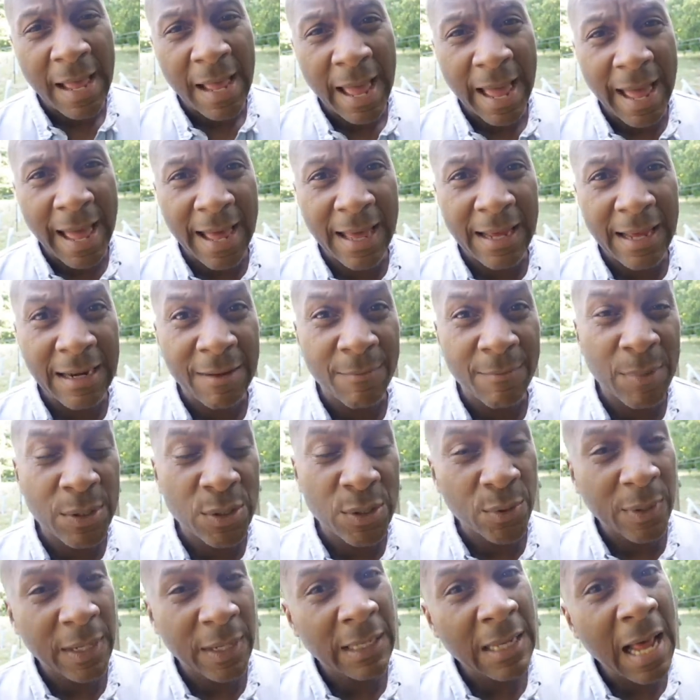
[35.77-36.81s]
And I've been
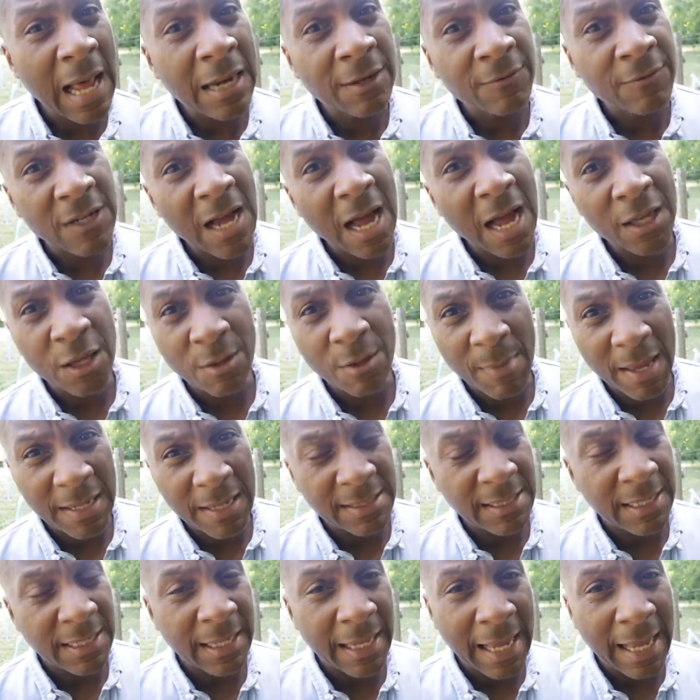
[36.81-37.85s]
doing a lot of
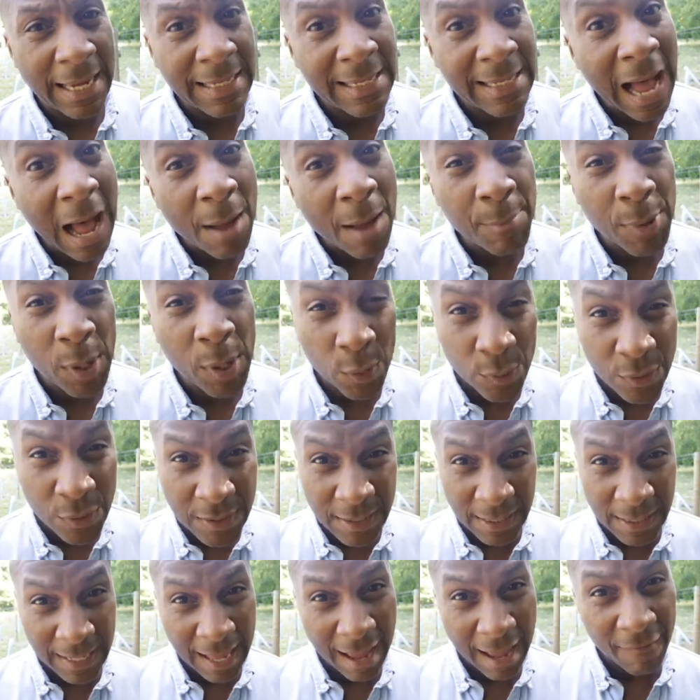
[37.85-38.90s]
documenting and not
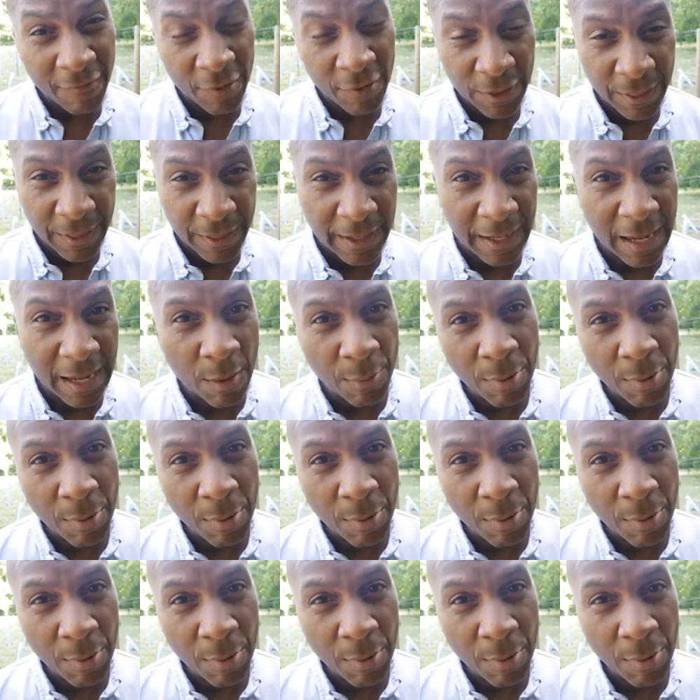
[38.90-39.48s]
posting everything.